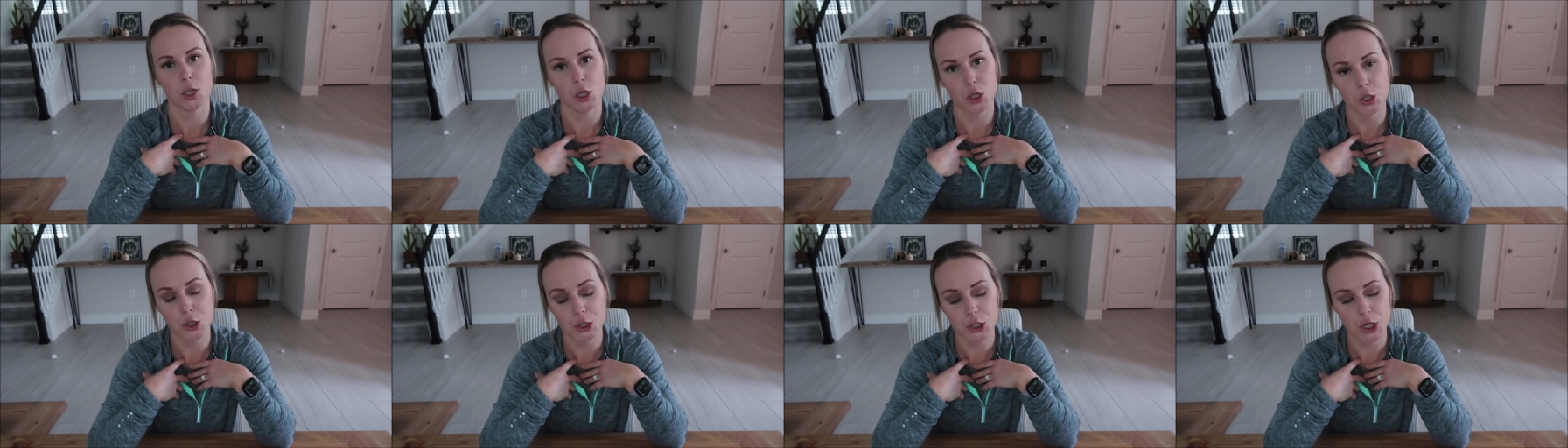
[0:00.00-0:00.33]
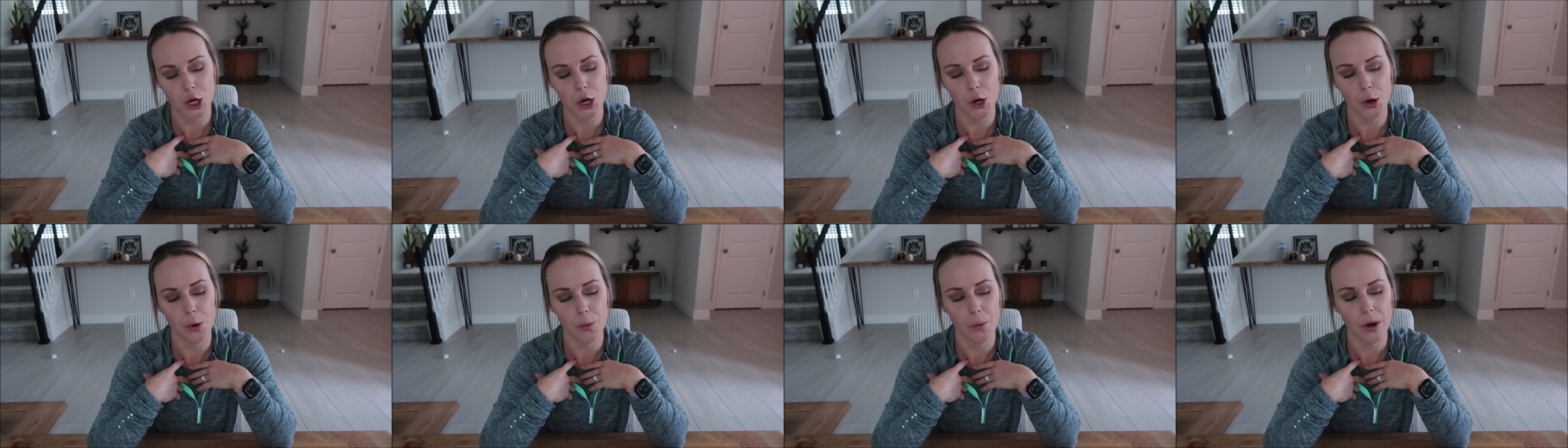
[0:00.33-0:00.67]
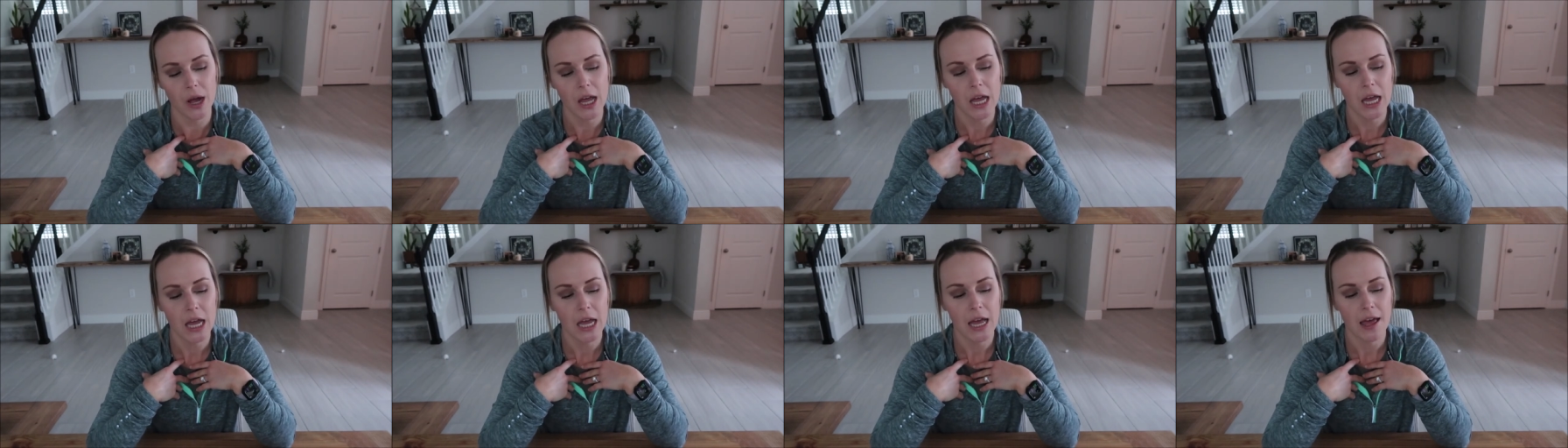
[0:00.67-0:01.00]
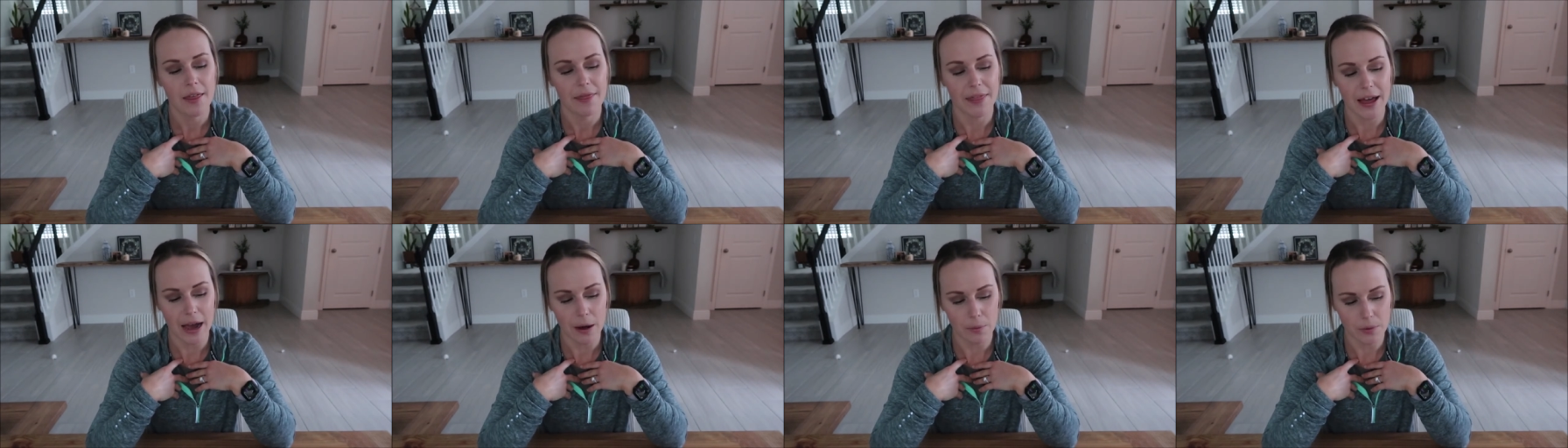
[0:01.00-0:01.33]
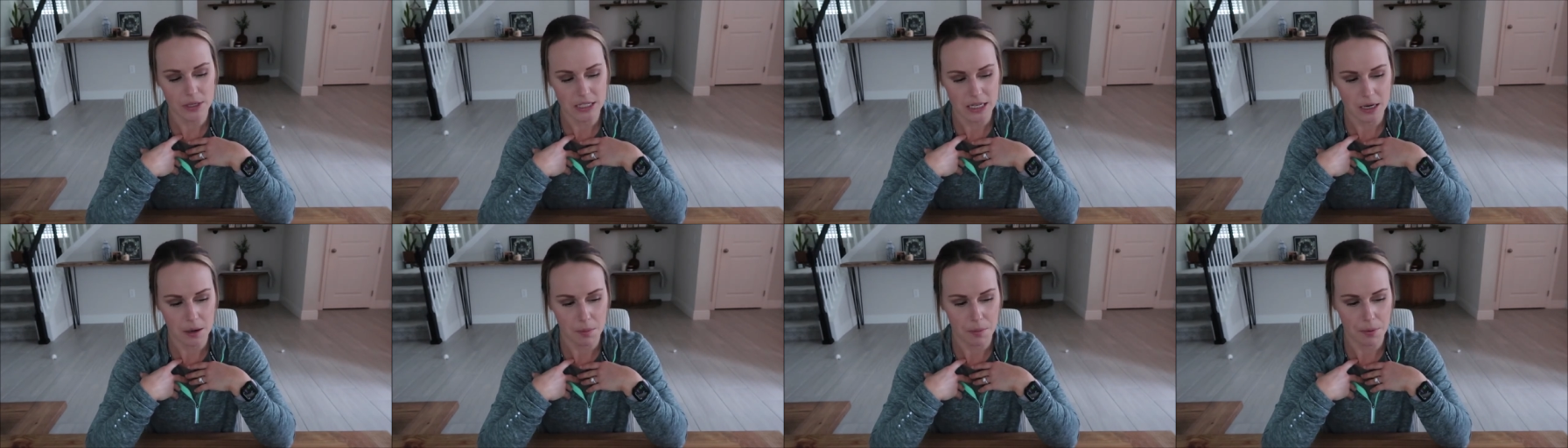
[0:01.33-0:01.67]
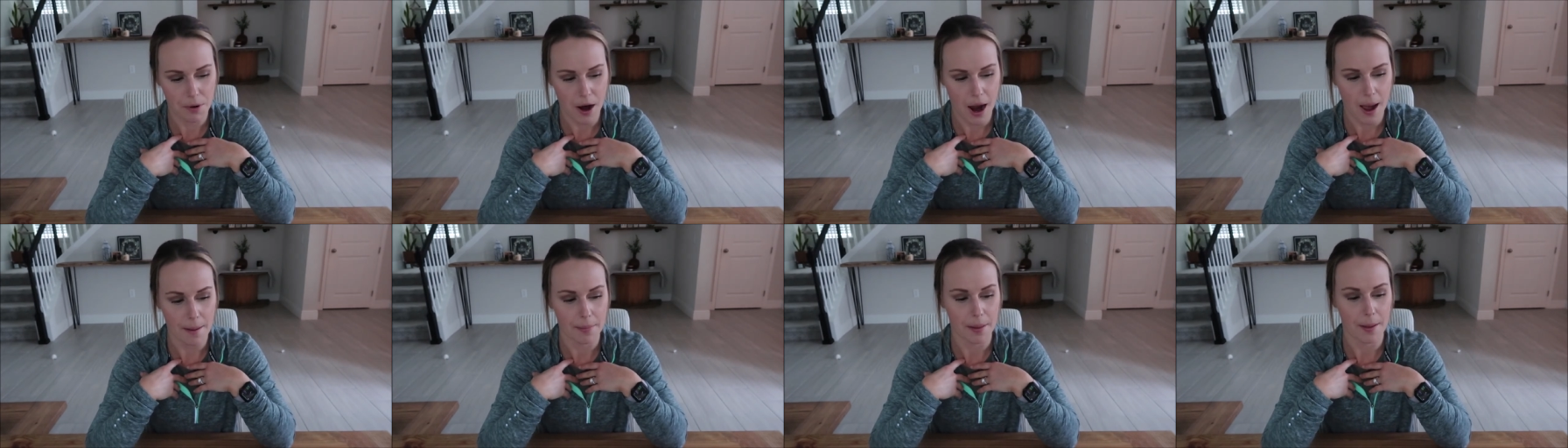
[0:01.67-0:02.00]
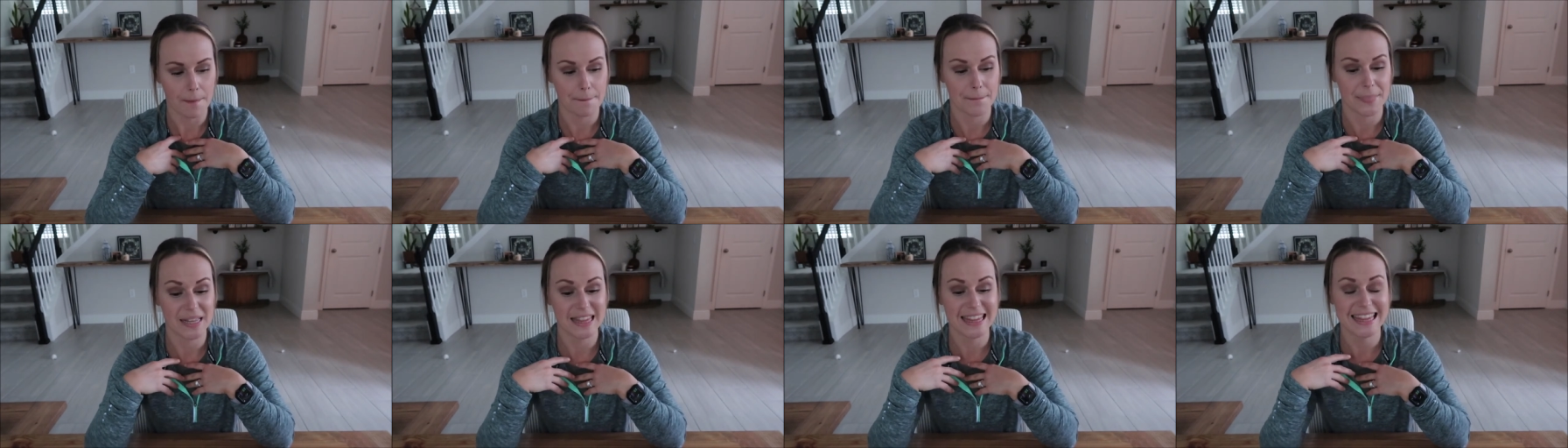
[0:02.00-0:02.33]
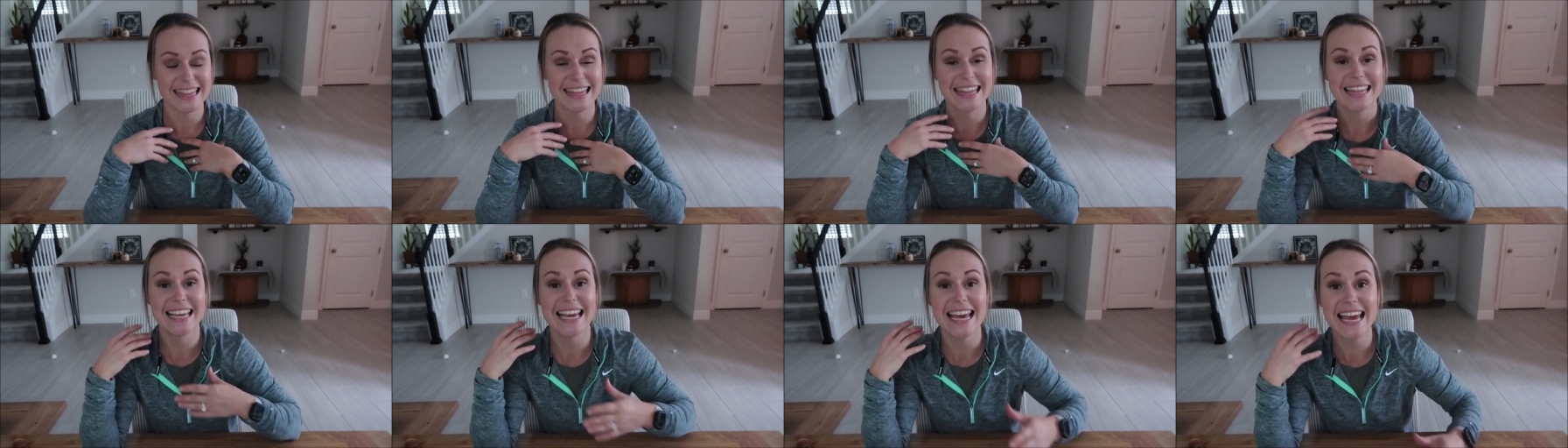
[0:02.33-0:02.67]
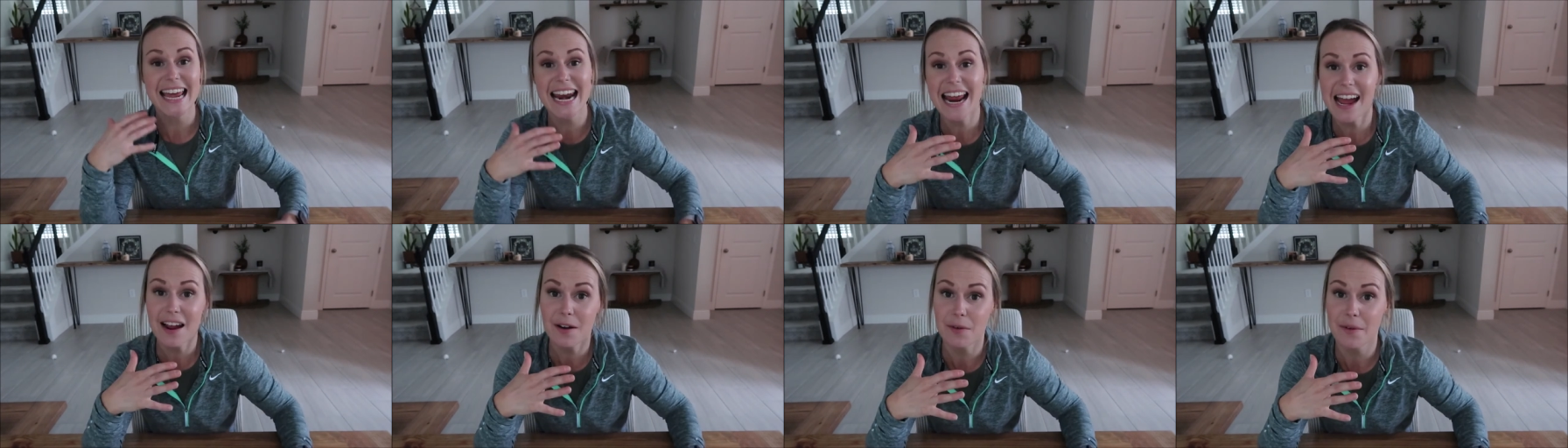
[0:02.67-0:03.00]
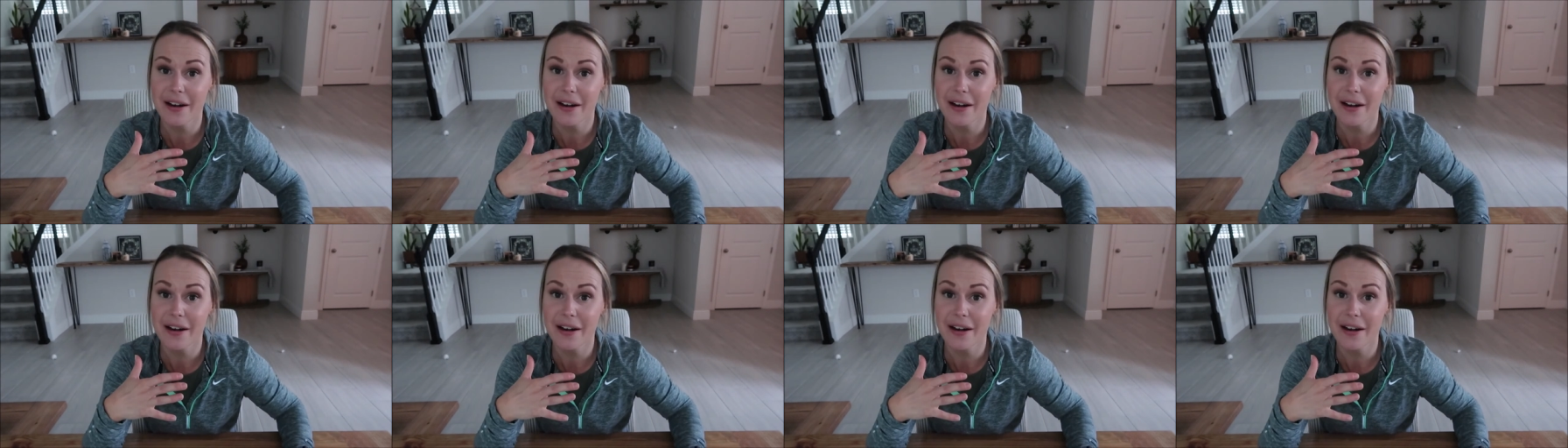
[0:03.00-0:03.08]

So that wasn't a problem. But then I